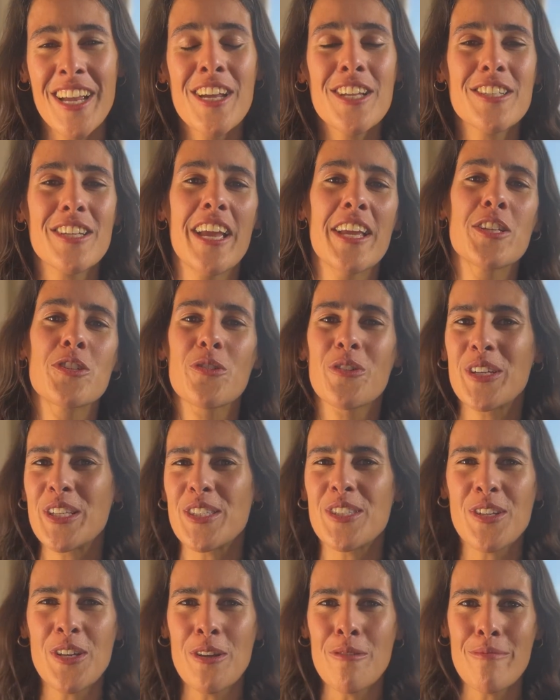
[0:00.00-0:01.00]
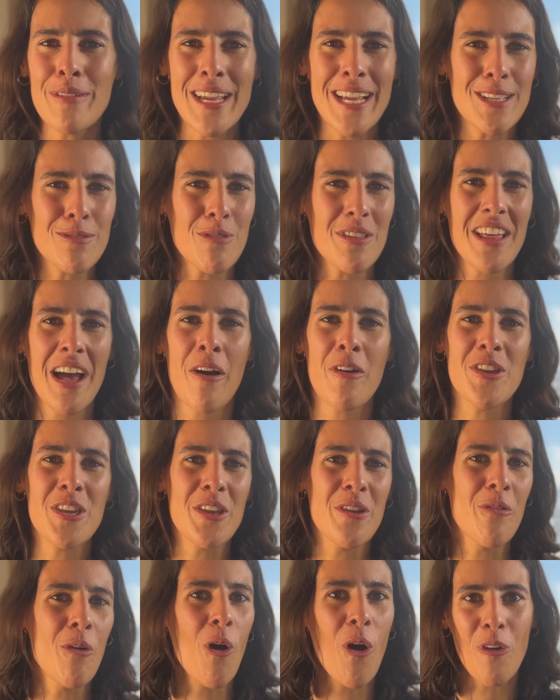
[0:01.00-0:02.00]
to enjoy zoomies without
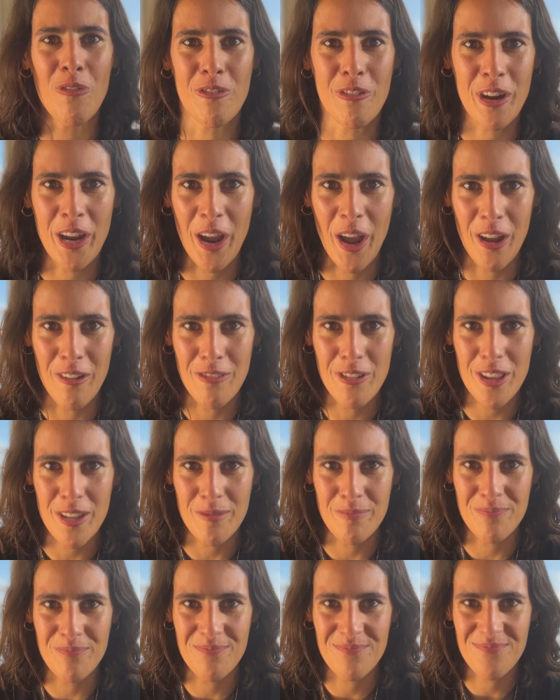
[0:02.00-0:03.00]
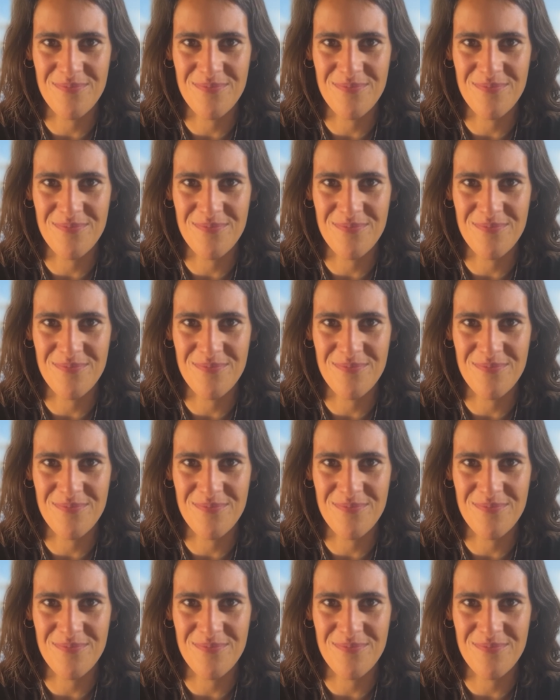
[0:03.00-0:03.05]
you hovering over them.